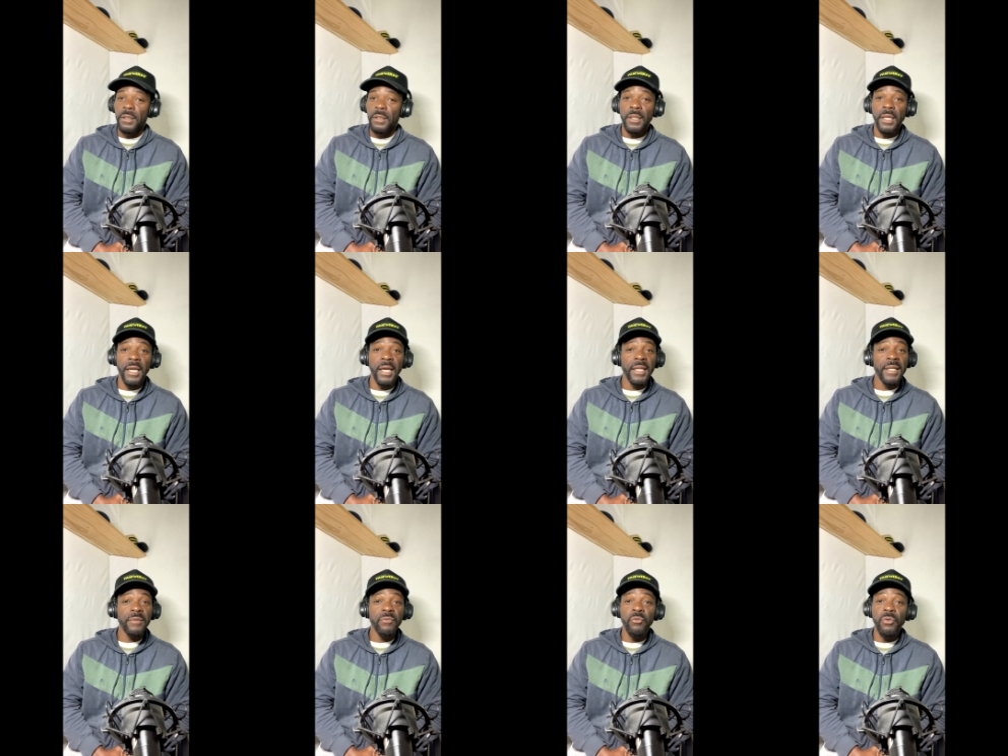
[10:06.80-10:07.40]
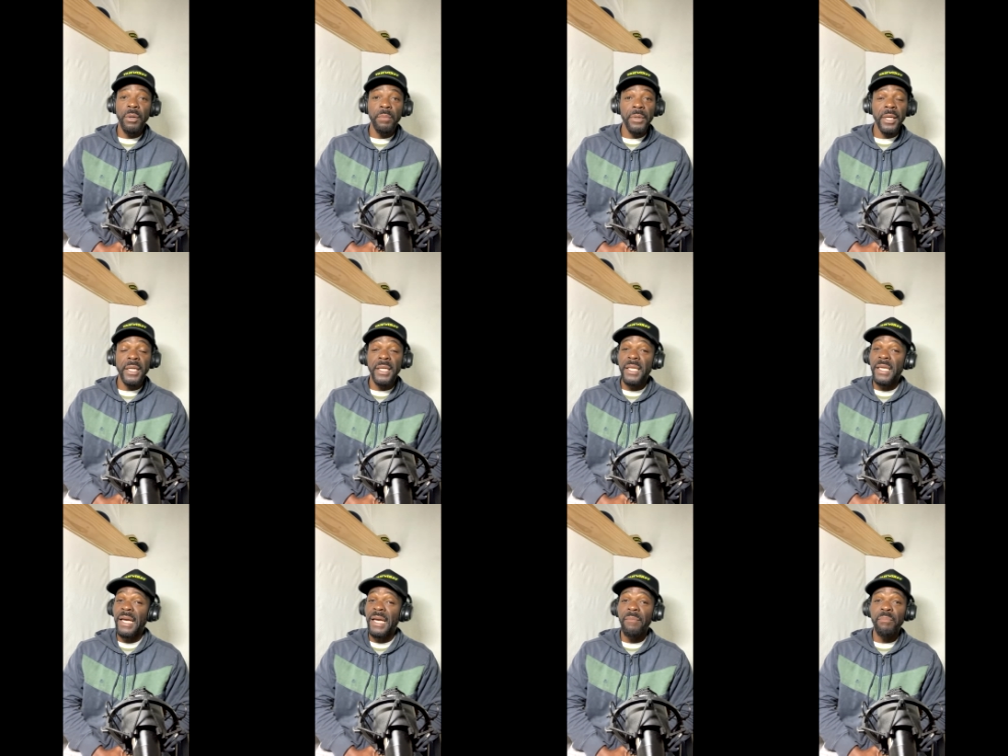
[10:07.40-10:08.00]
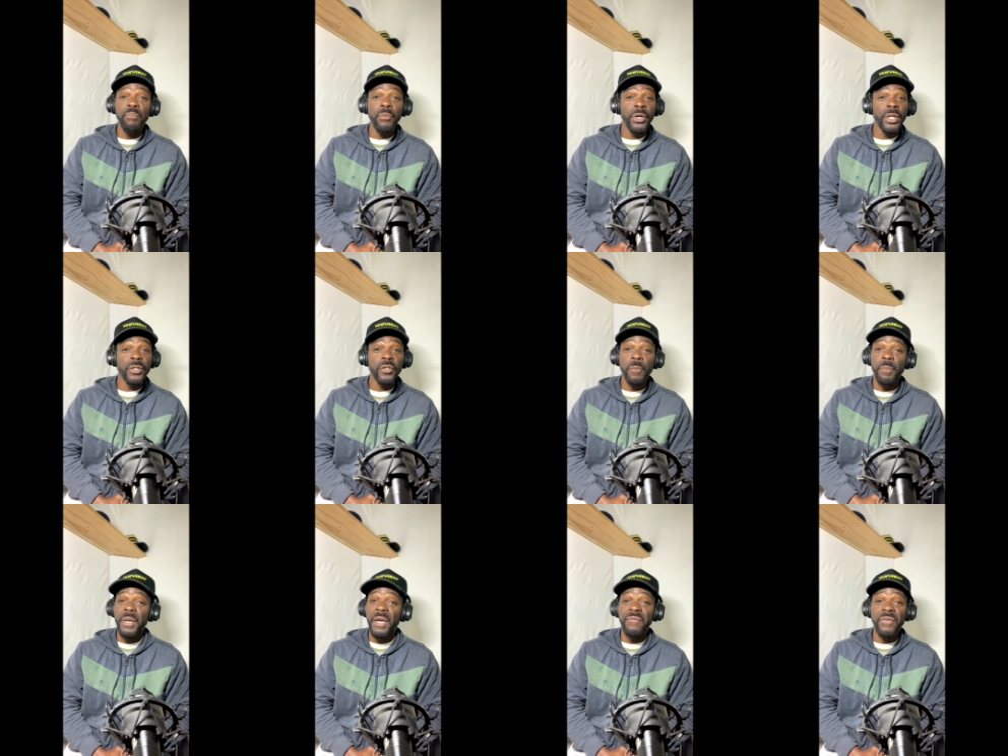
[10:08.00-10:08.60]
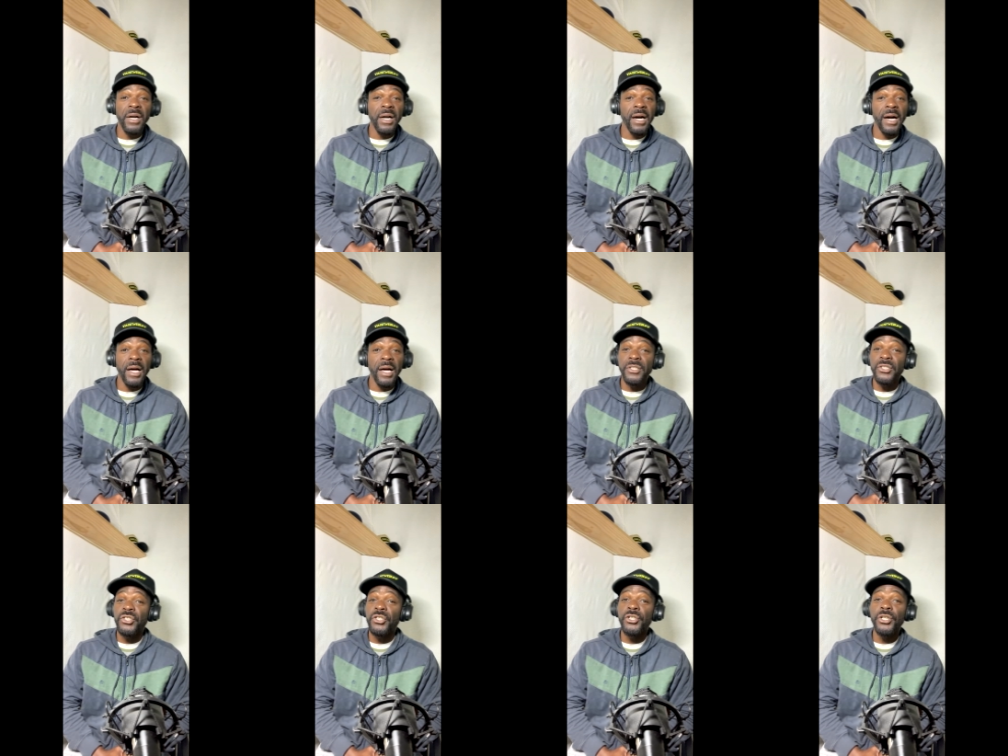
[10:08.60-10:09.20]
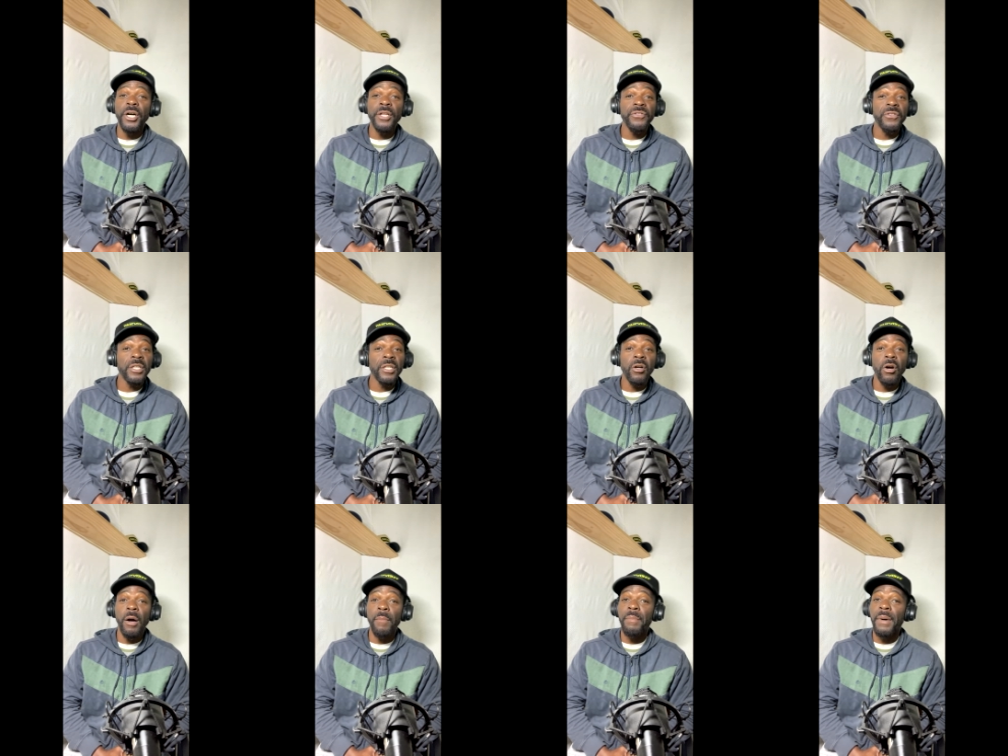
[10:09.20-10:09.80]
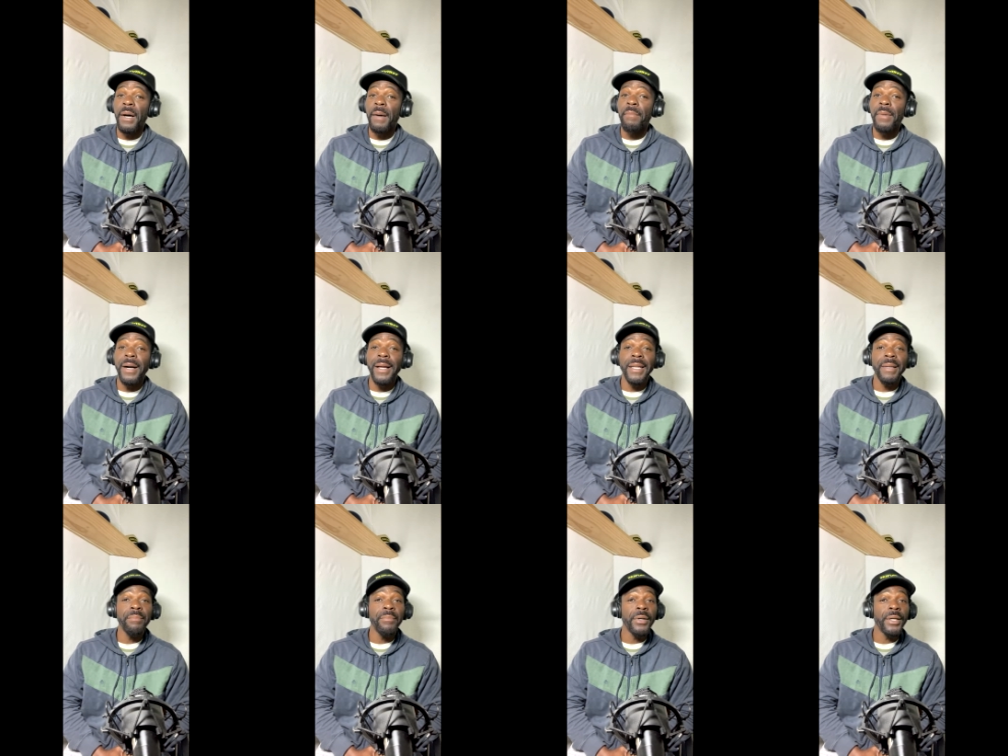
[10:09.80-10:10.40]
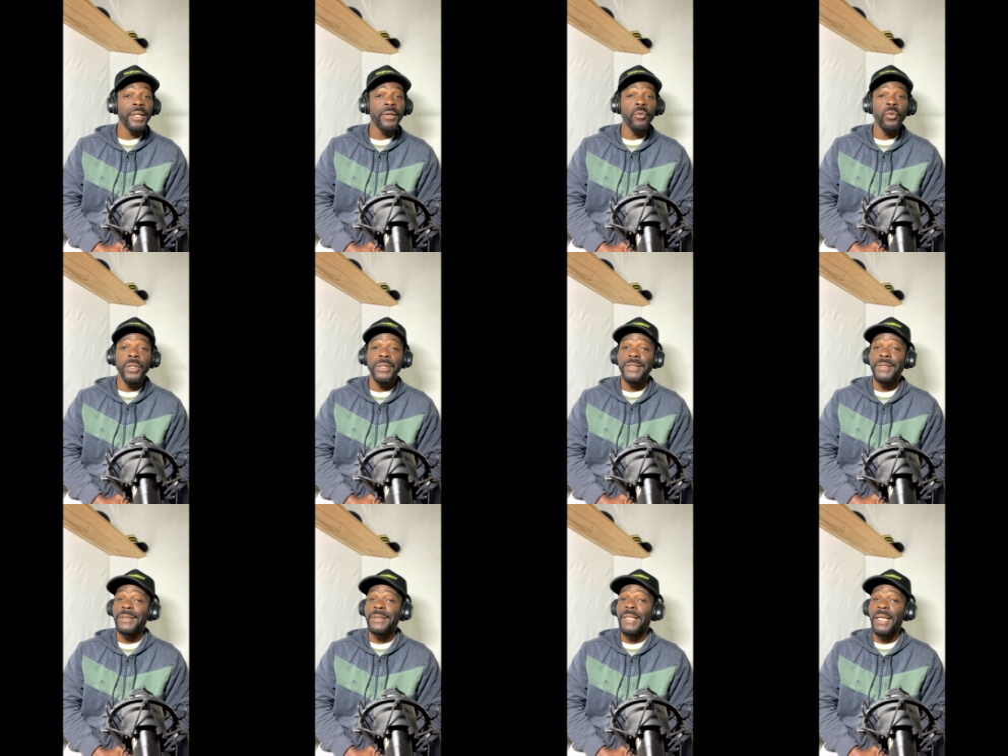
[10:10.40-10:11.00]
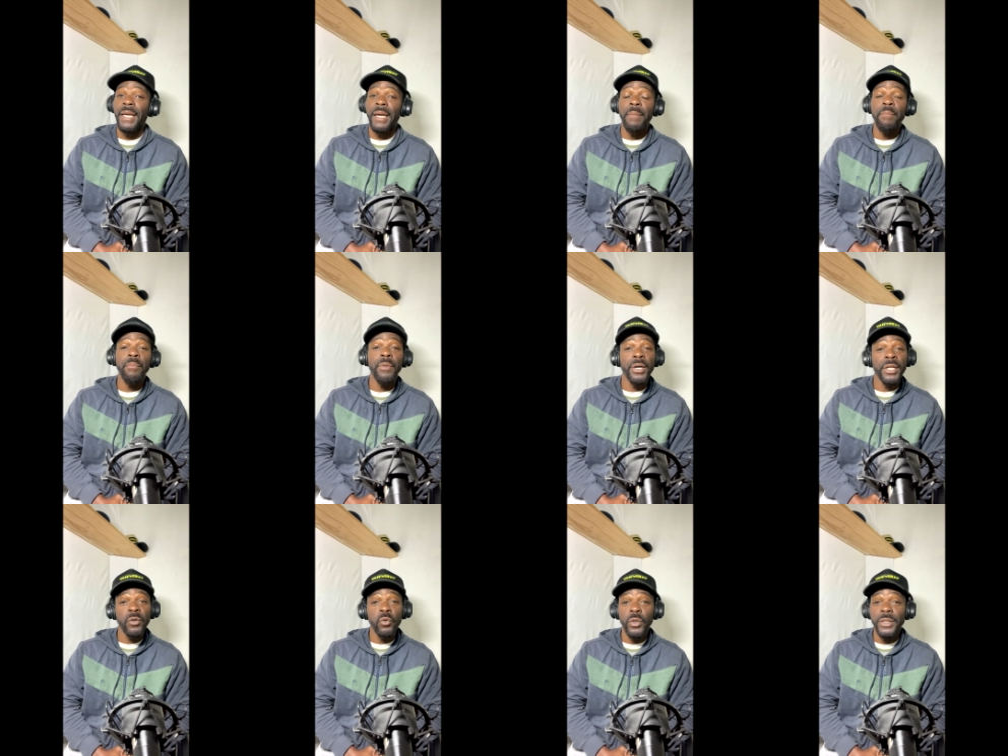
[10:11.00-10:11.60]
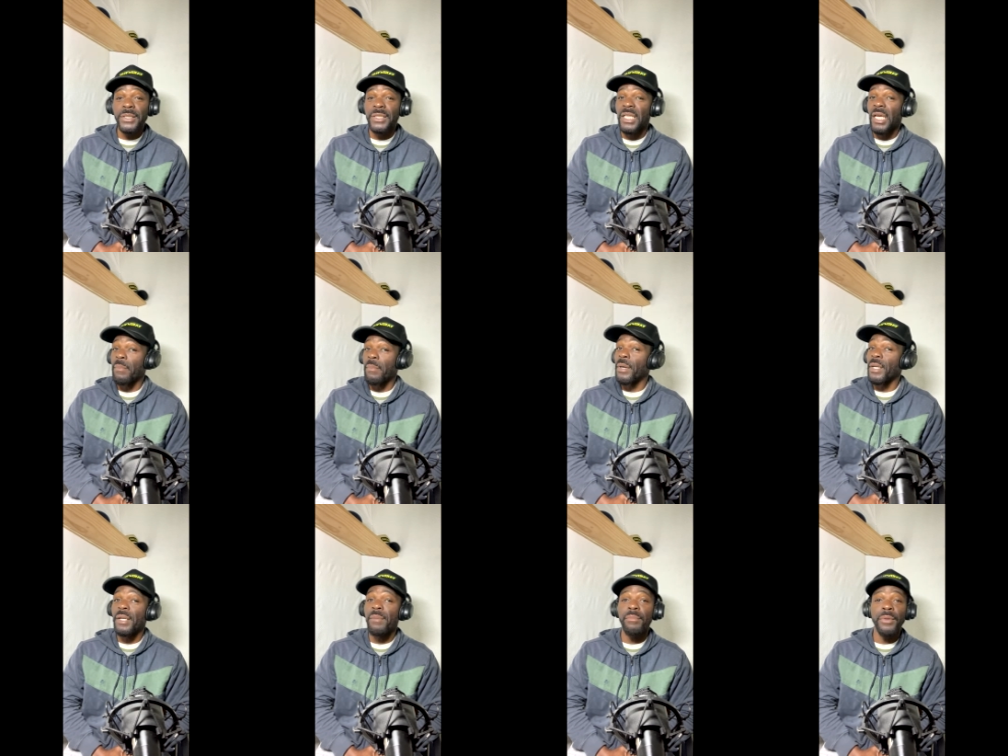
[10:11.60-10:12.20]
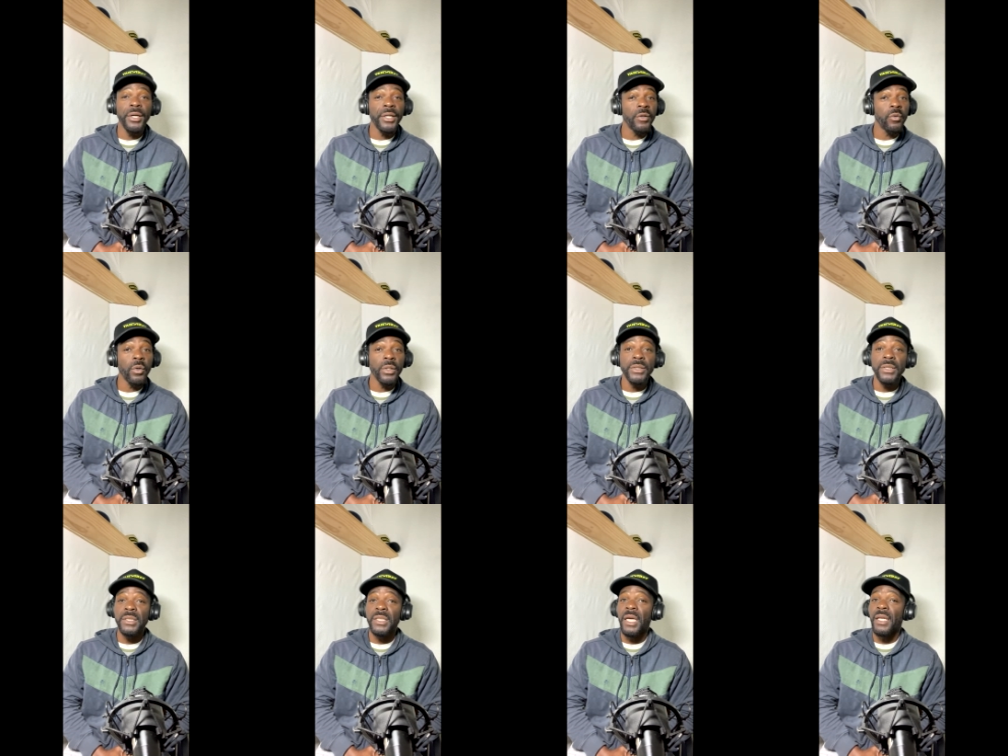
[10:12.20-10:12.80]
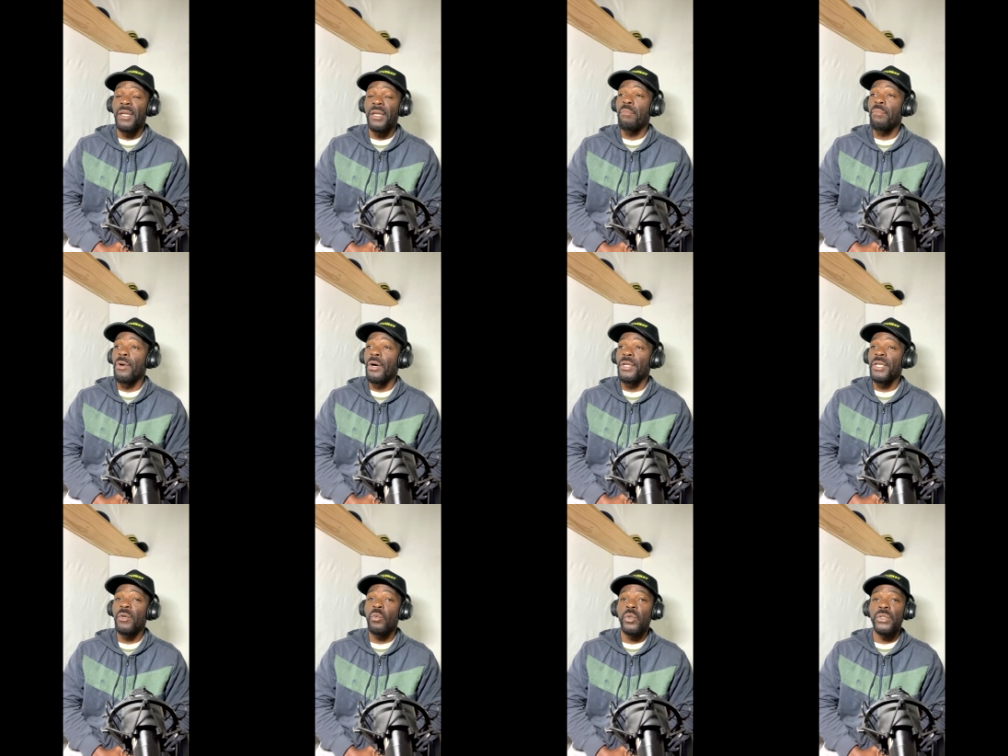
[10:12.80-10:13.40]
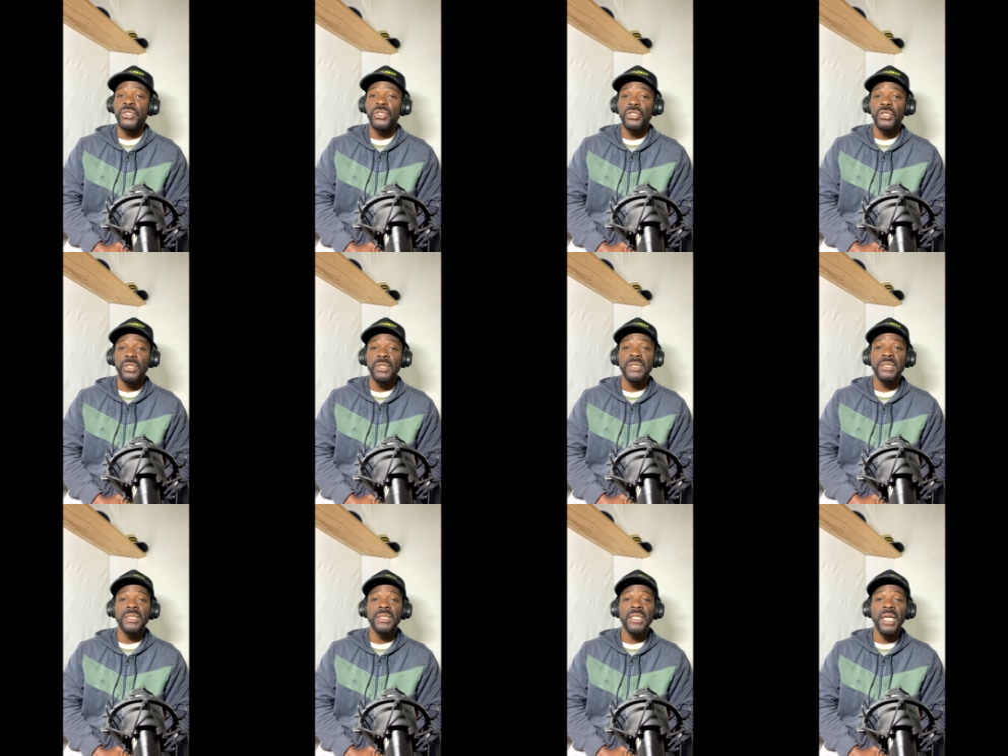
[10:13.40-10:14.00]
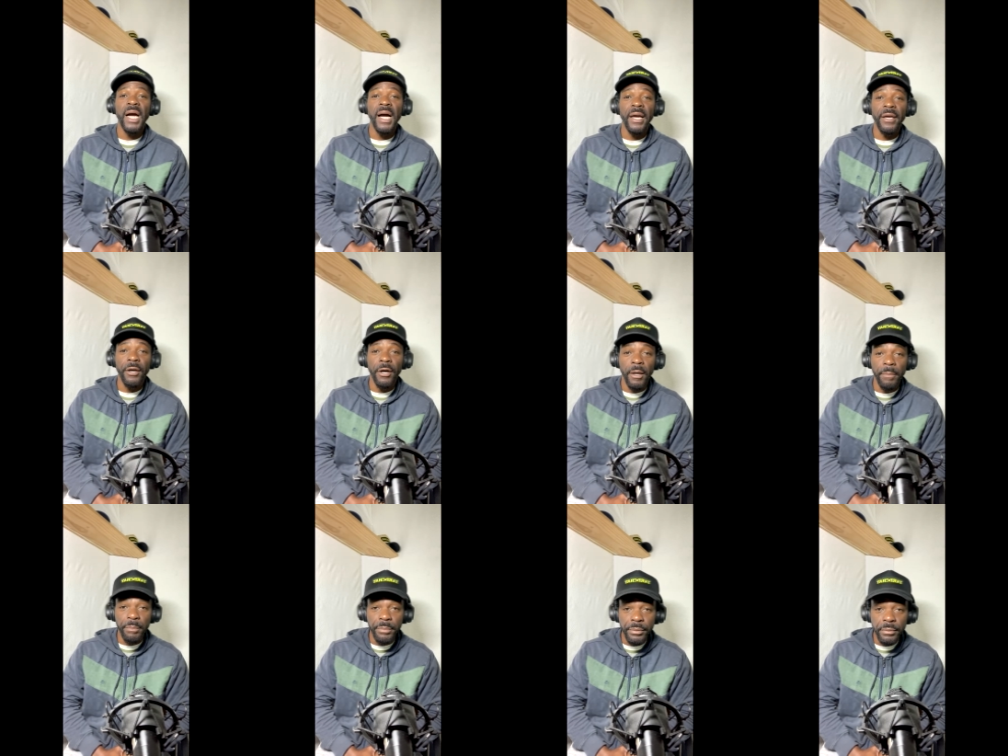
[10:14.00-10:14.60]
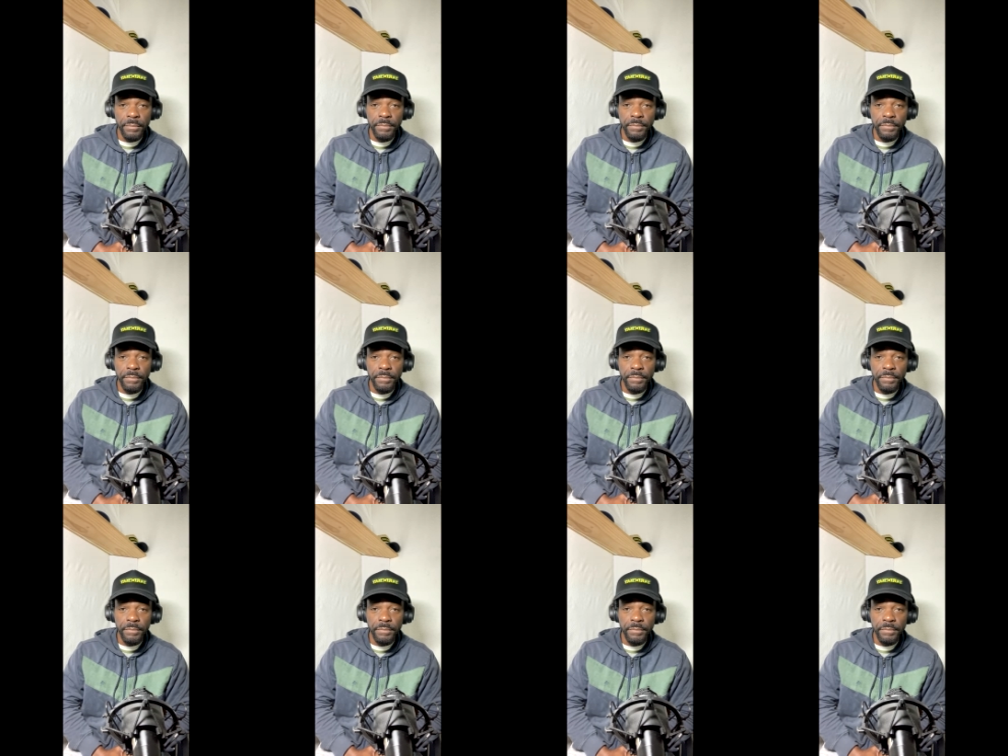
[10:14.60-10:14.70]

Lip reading: And remember, he didn't have money to pay for college, nothing, because Bob Marley money wasn't there. Money was there, but the money wasn't there. The money was just tied up.